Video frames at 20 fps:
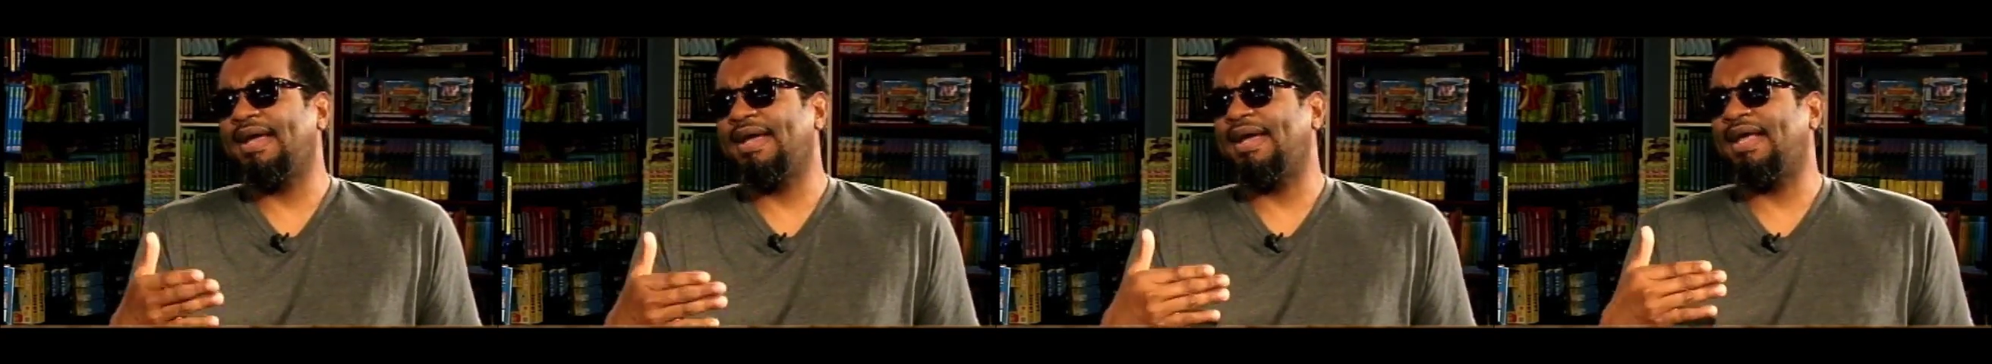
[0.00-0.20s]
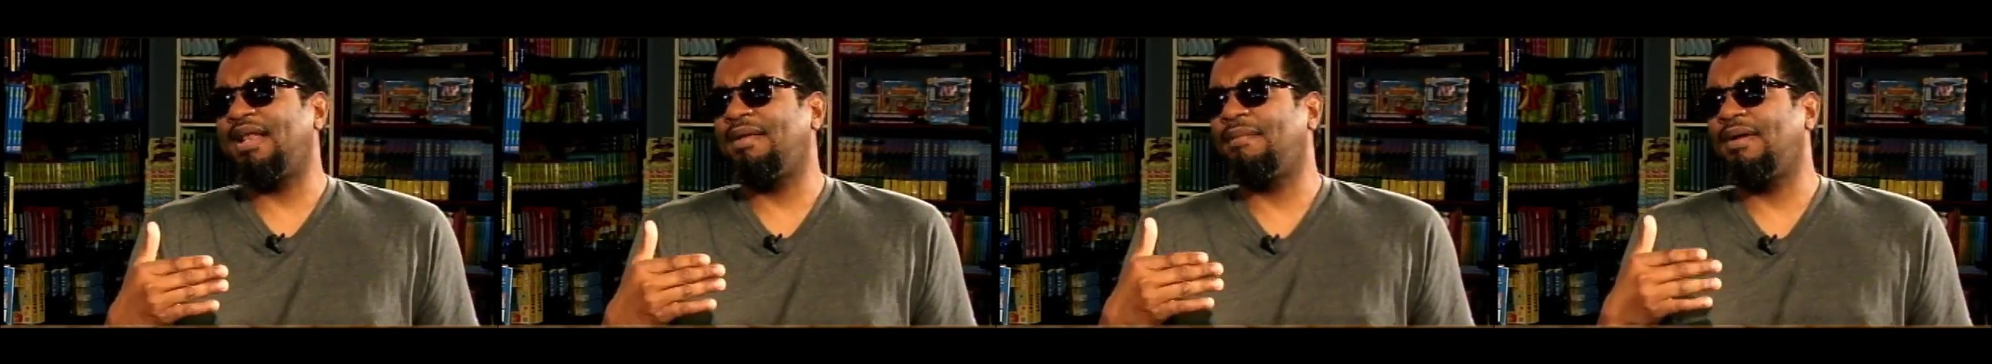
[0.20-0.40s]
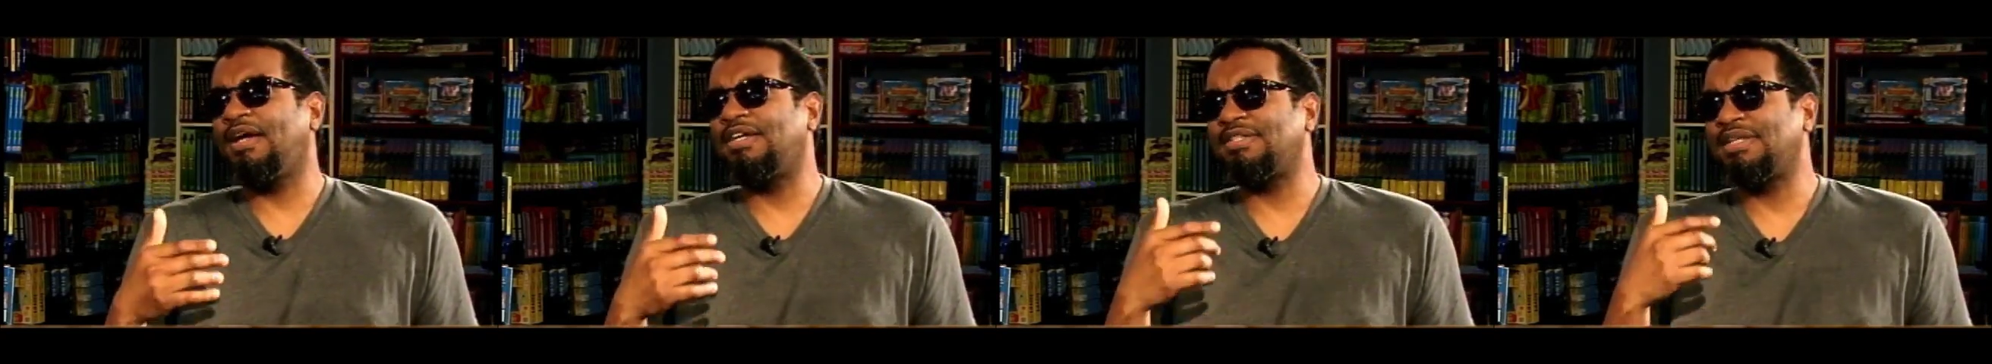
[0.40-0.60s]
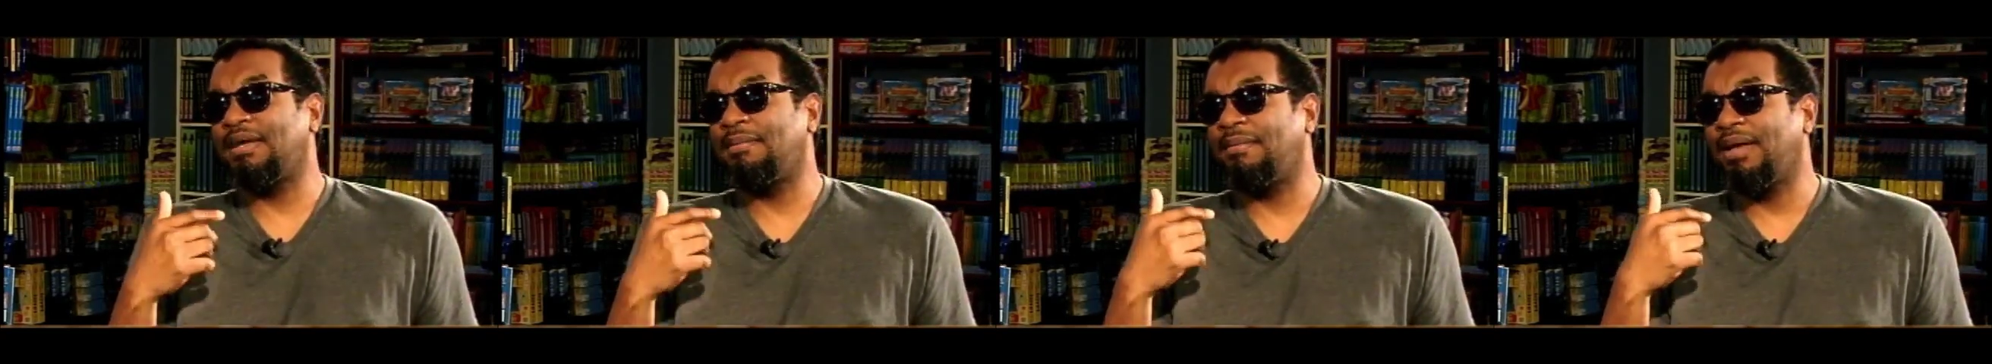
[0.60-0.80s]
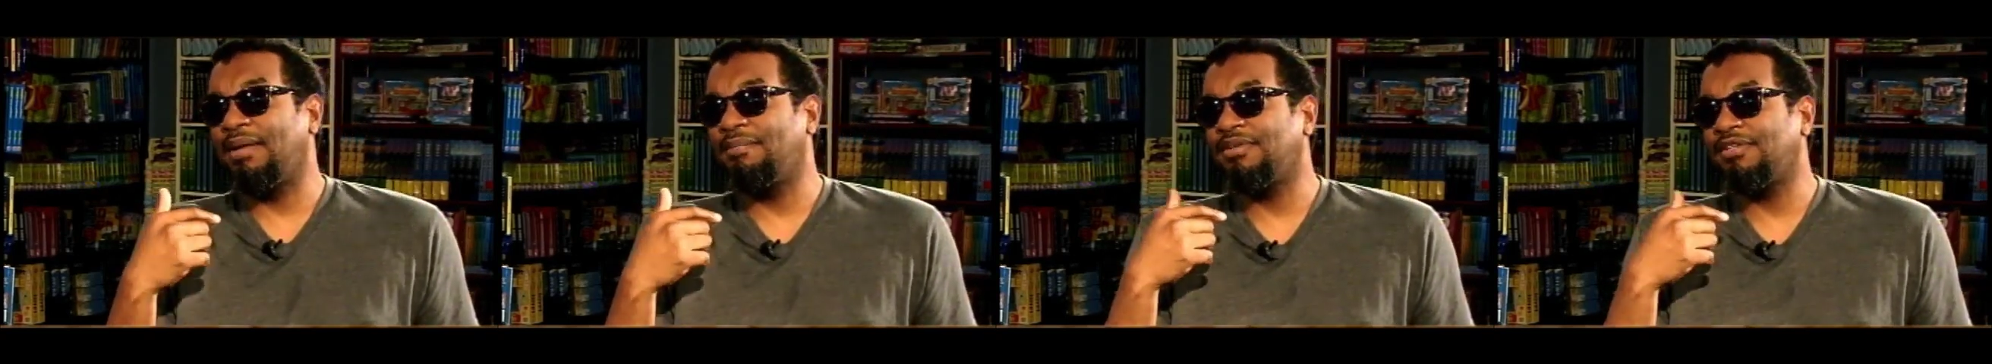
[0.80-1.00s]
Calabash that
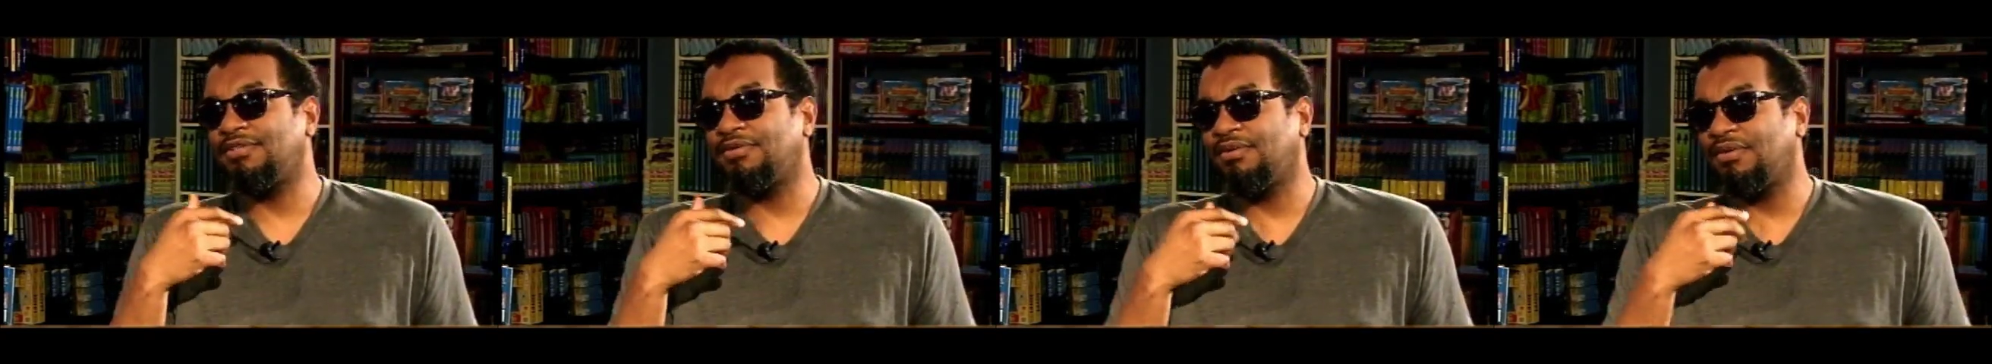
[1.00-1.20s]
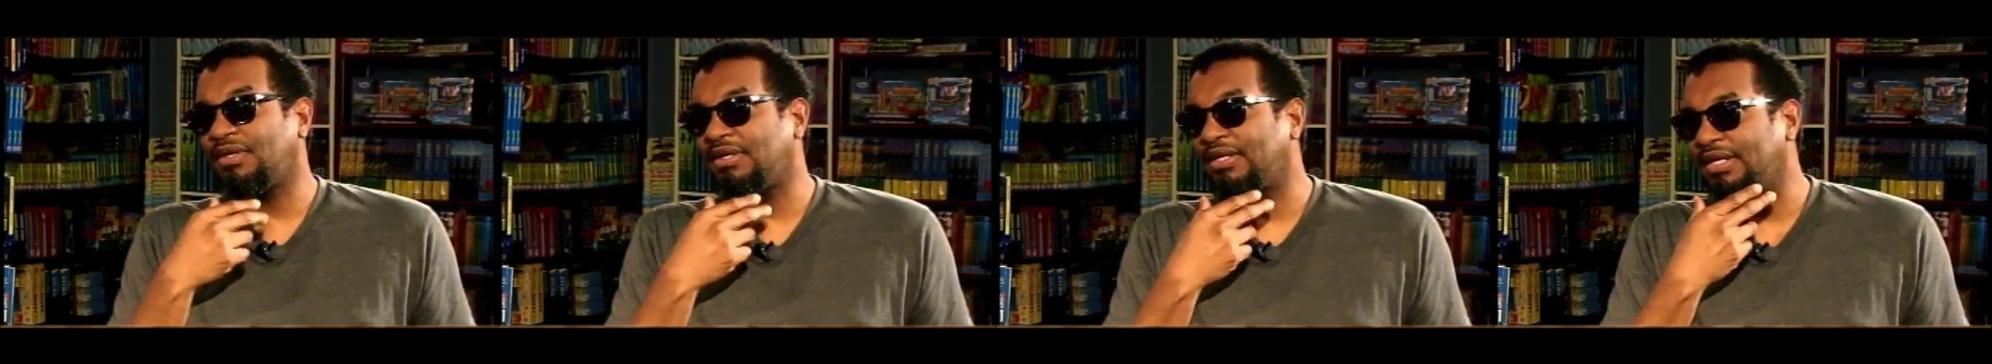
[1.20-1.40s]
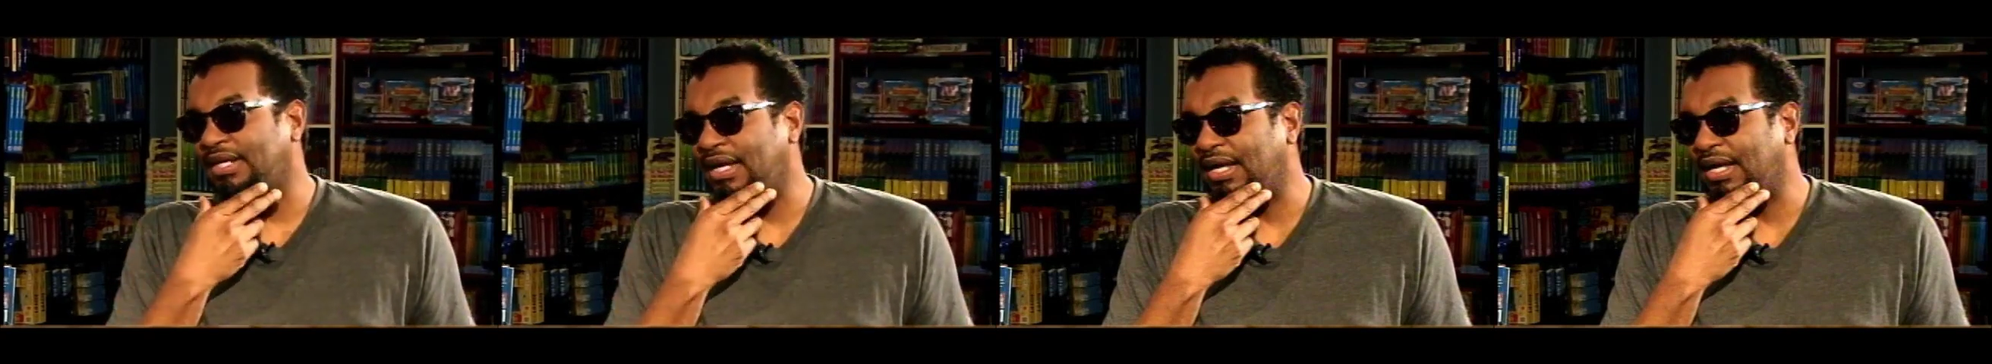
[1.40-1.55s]
might be sold